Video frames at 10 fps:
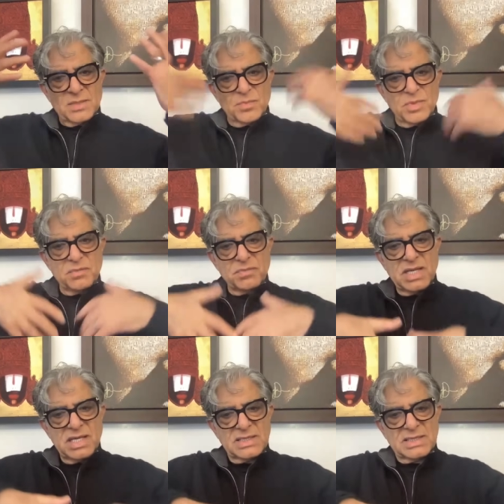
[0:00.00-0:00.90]
it
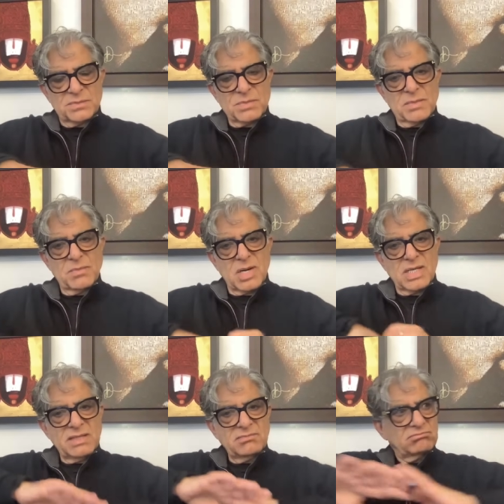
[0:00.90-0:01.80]
permeates my
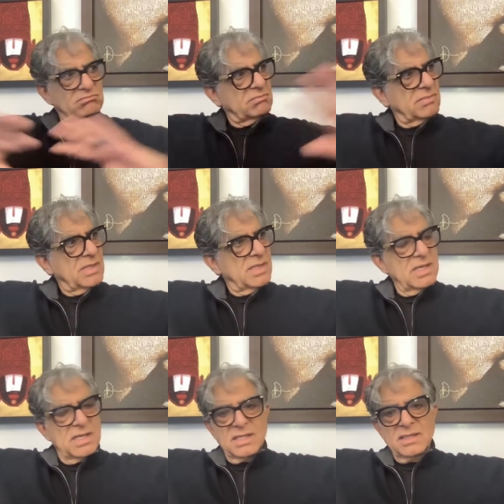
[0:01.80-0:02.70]
body
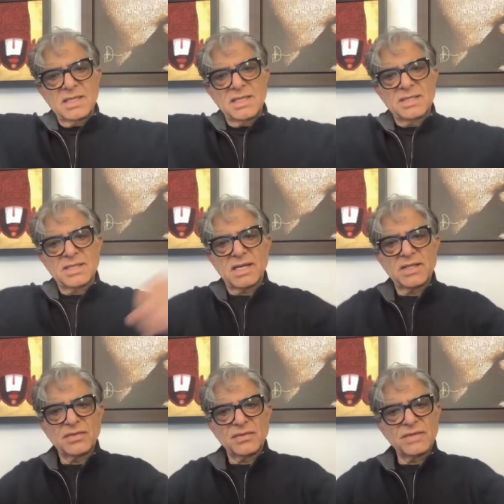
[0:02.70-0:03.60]
and the entire
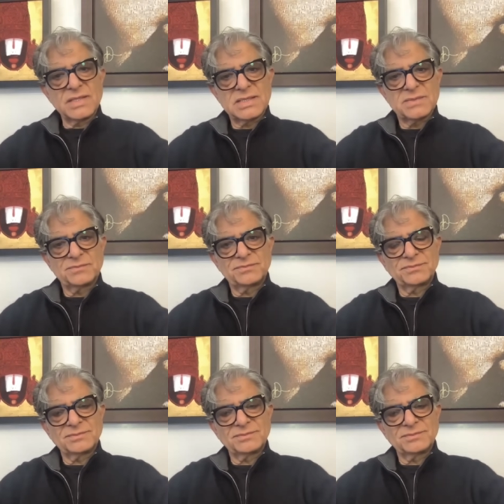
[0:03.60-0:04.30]
universe.